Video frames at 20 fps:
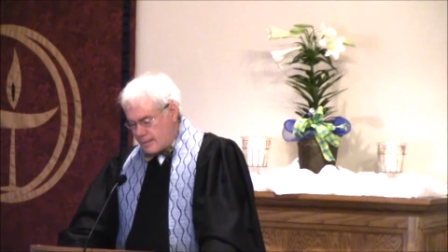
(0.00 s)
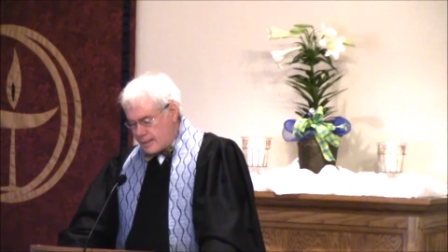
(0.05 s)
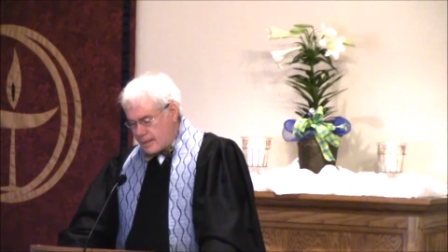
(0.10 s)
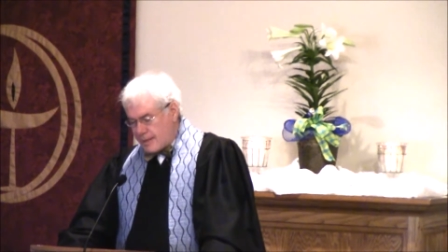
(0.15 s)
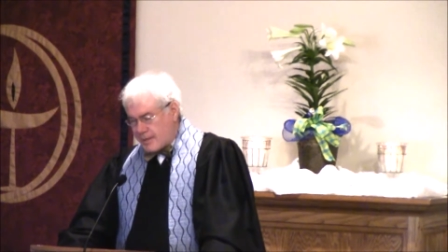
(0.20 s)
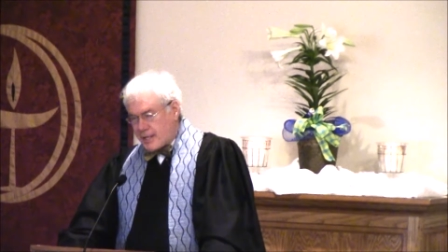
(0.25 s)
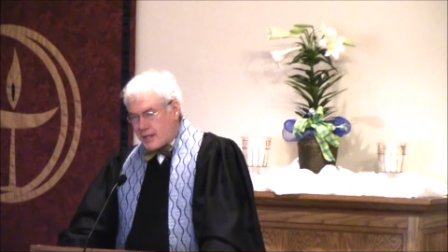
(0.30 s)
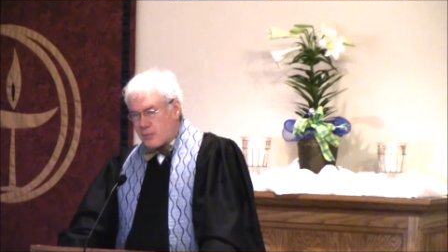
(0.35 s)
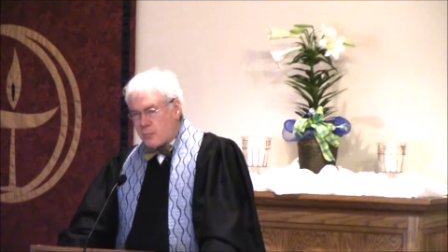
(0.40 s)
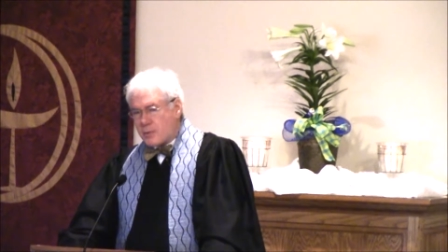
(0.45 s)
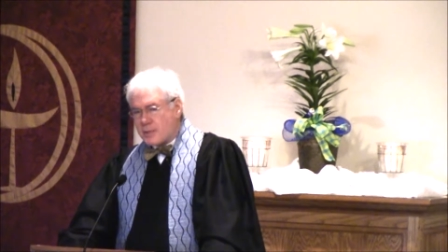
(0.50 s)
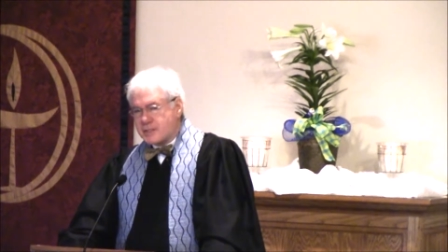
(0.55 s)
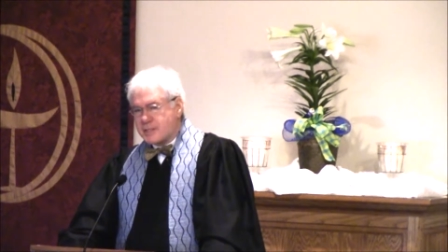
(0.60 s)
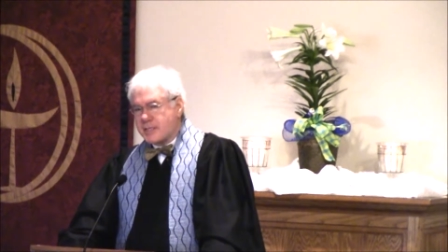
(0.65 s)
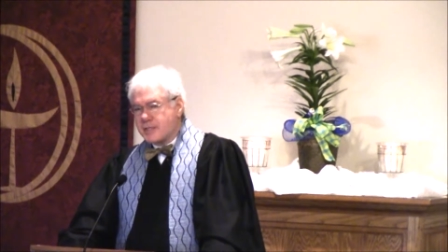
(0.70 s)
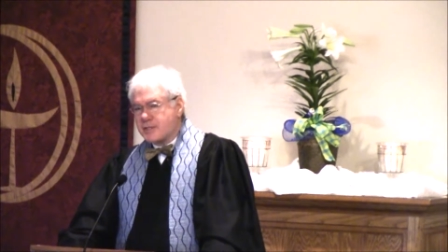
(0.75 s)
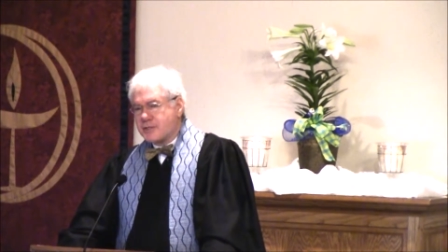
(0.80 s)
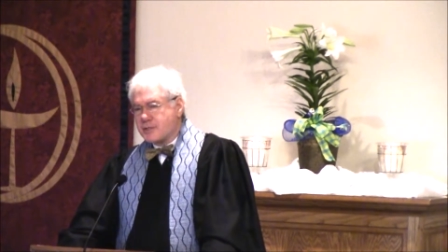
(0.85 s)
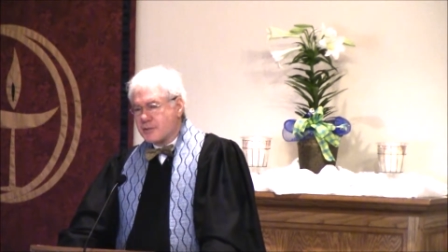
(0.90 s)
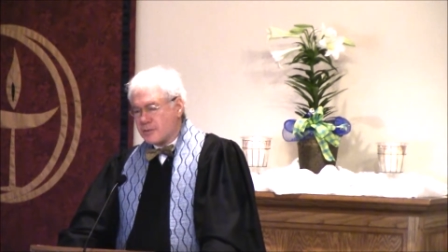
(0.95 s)
and that it
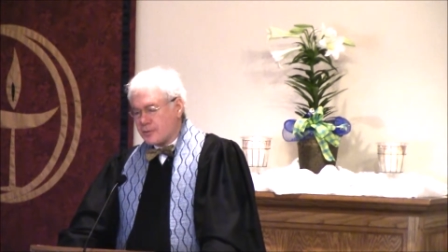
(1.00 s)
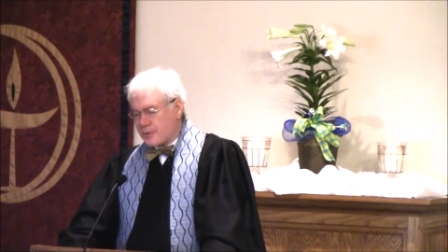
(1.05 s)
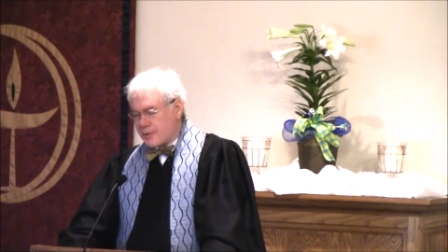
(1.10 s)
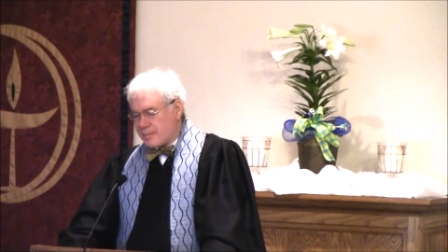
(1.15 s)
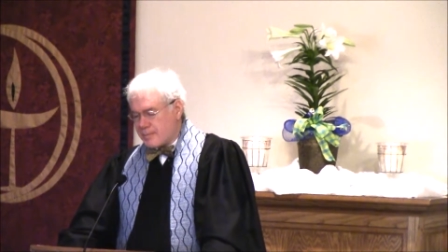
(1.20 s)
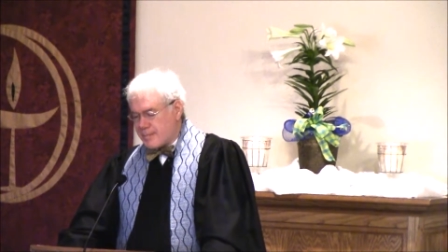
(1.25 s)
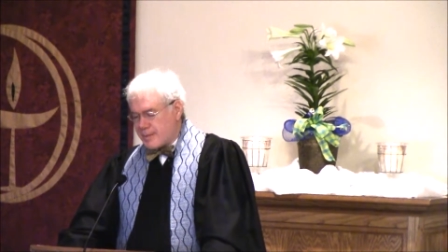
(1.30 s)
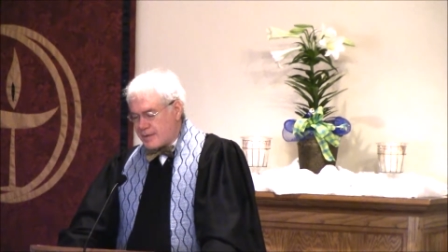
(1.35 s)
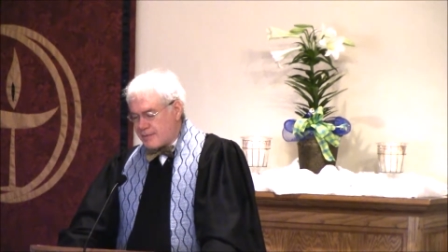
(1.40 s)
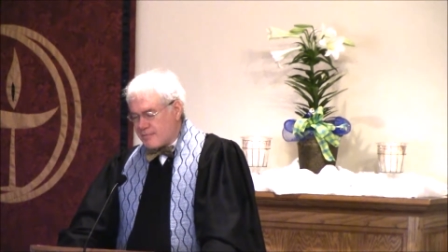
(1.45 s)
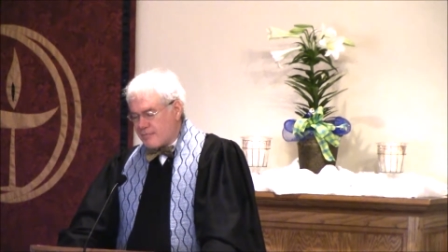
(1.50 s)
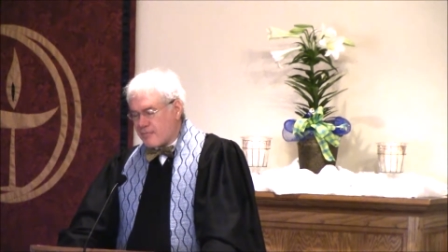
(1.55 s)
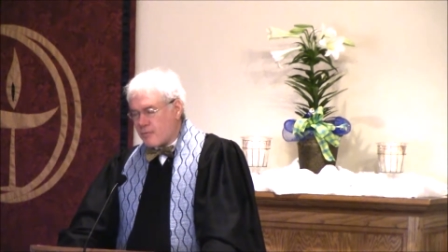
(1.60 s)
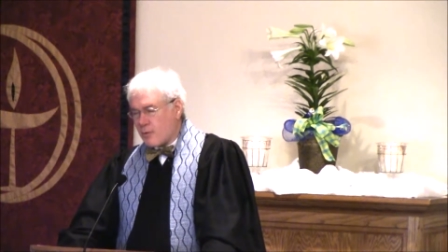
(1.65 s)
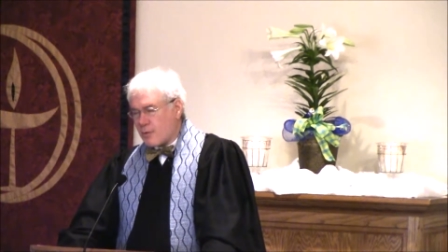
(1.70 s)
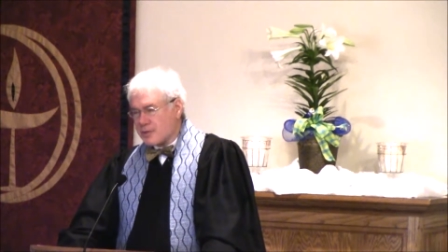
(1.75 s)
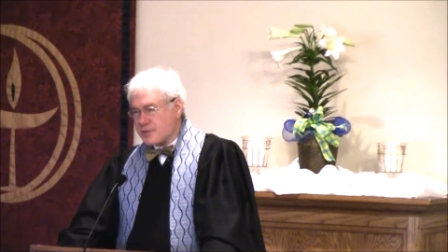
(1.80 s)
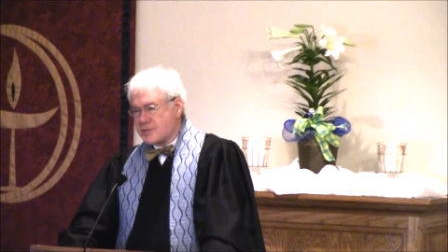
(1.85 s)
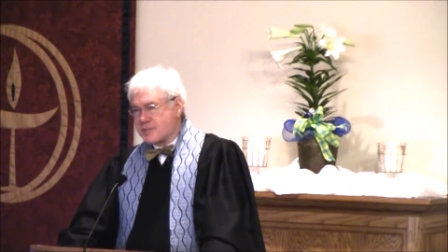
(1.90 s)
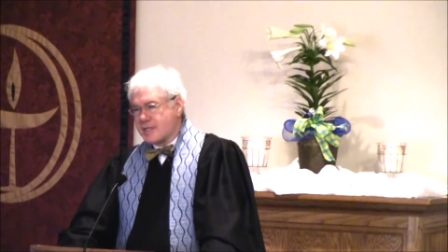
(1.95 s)
wasn't until the mid
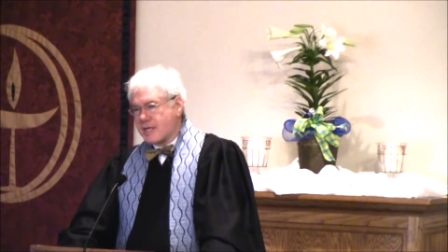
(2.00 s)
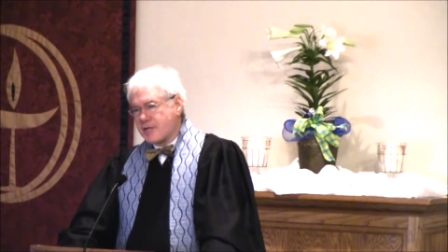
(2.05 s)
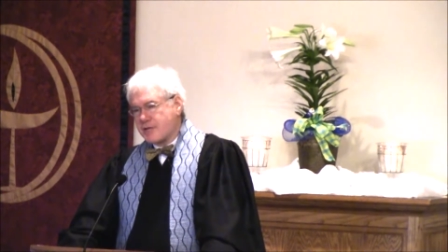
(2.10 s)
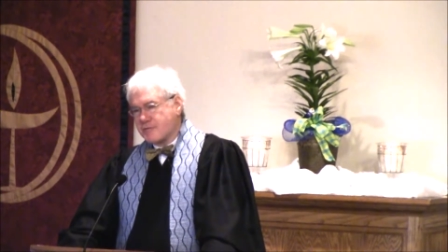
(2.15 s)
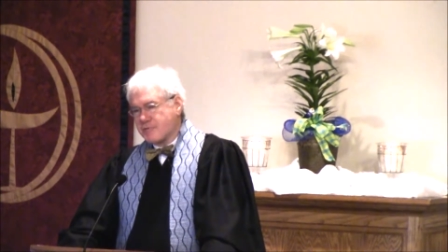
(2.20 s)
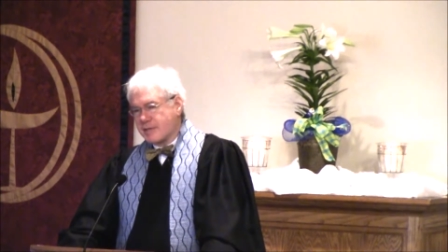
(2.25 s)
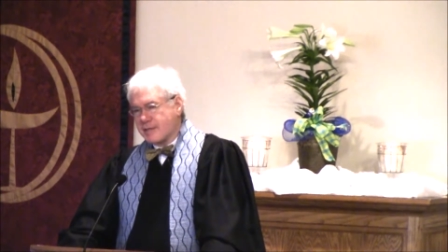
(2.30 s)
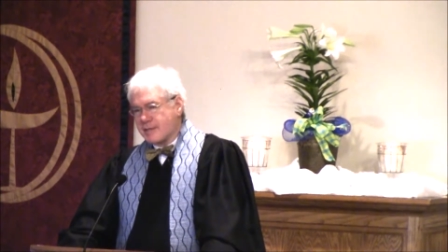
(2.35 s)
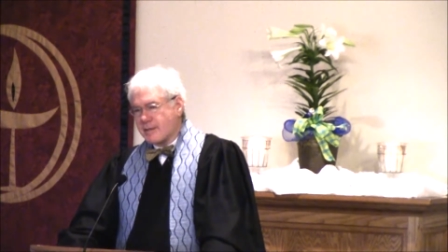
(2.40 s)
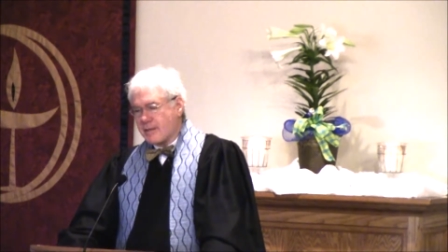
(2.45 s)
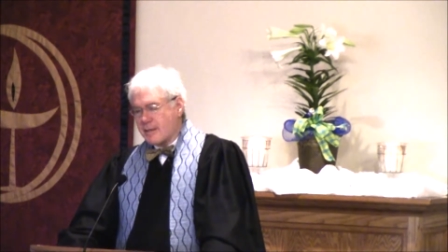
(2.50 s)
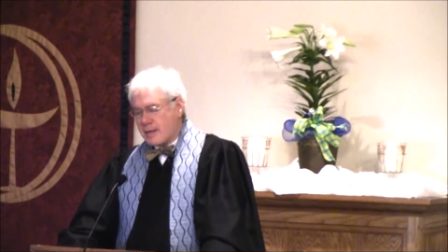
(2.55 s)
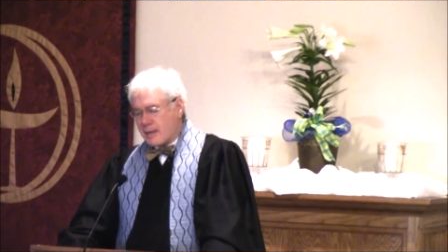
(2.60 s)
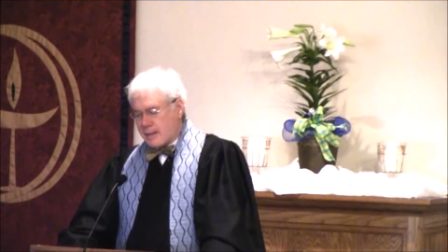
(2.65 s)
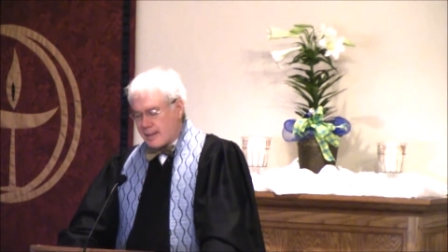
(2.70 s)
fourth century